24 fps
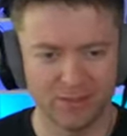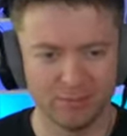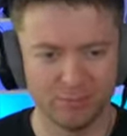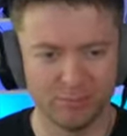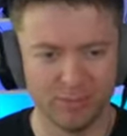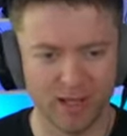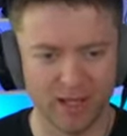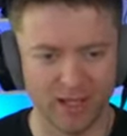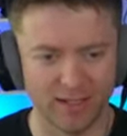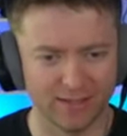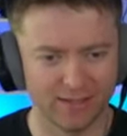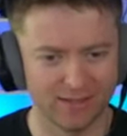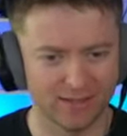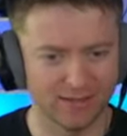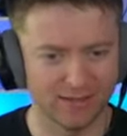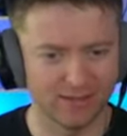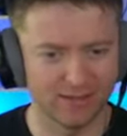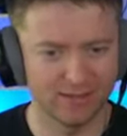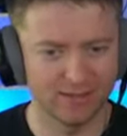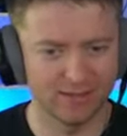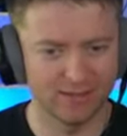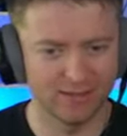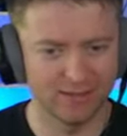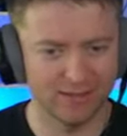but
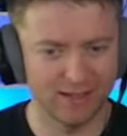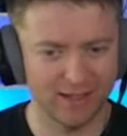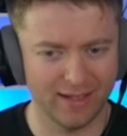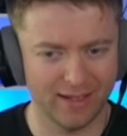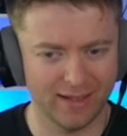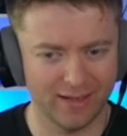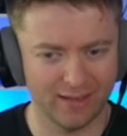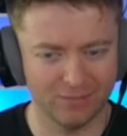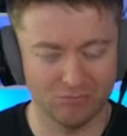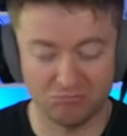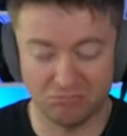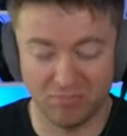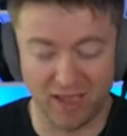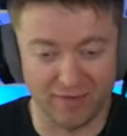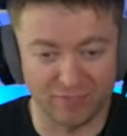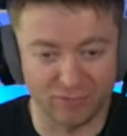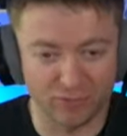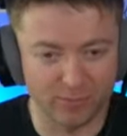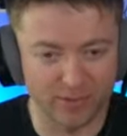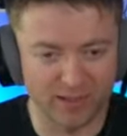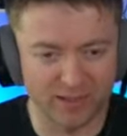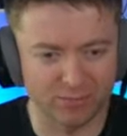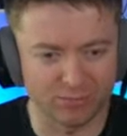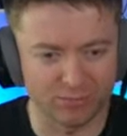
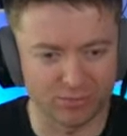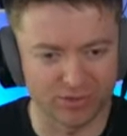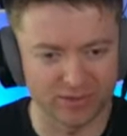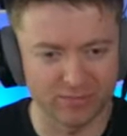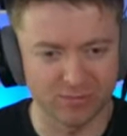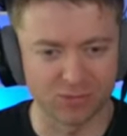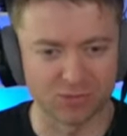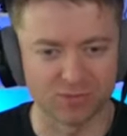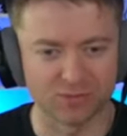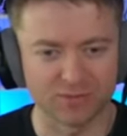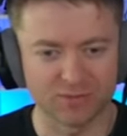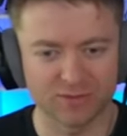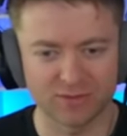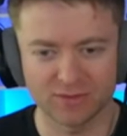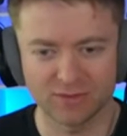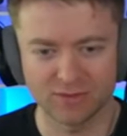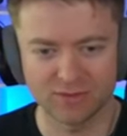everybody pre-moves.